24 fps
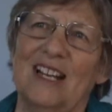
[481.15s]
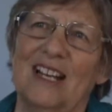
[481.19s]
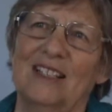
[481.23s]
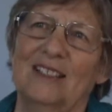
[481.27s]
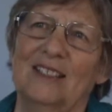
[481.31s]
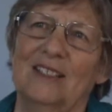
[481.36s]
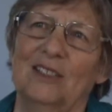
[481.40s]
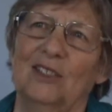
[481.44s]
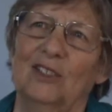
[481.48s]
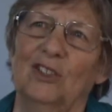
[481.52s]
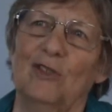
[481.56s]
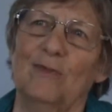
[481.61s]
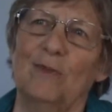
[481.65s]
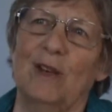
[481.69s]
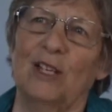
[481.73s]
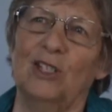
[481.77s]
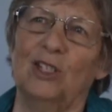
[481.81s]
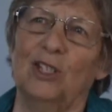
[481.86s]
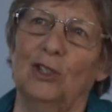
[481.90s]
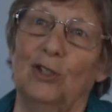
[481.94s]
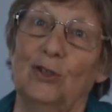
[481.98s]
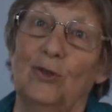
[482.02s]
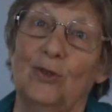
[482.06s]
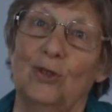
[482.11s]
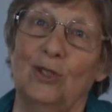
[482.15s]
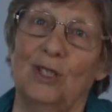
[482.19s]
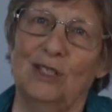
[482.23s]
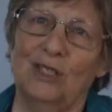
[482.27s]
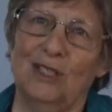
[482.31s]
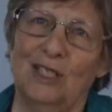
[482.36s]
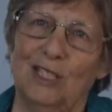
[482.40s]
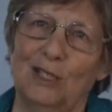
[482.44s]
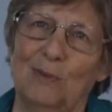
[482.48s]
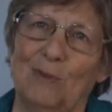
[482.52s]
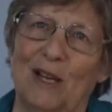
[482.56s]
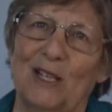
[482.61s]
and Gilgamesh
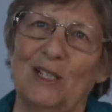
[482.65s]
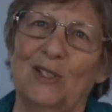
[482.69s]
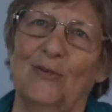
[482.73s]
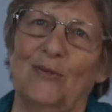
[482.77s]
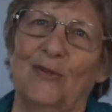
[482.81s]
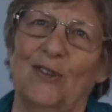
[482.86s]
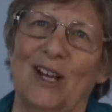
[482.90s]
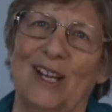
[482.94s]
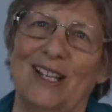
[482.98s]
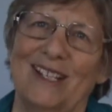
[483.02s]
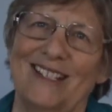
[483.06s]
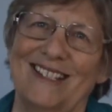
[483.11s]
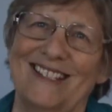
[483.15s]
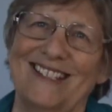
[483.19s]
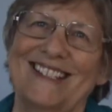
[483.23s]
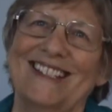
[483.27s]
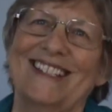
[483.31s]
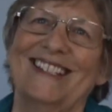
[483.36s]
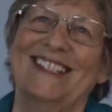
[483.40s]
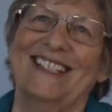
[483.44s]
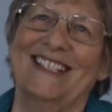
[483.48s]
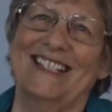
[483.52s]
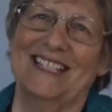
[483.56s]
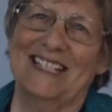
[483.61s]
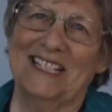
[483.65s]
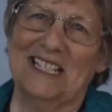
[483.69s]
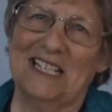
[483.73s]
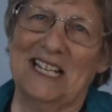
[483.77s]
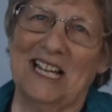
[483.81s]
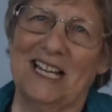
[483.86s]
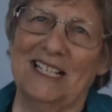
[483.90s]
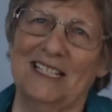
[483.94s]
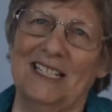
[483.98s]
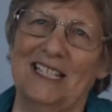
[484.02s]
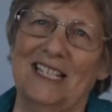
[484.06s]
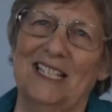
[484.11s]
loses his best friend,
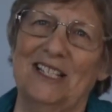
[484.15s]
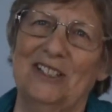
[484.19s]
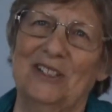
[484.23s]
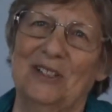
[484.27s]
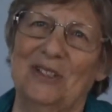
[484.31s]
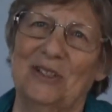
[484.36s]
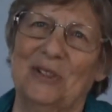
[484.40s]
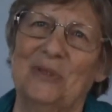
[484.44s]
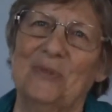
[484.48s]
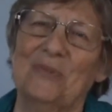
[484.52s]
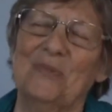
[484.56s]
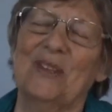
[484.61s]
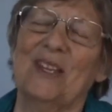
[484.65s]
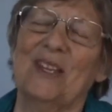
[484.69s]
Enkidu.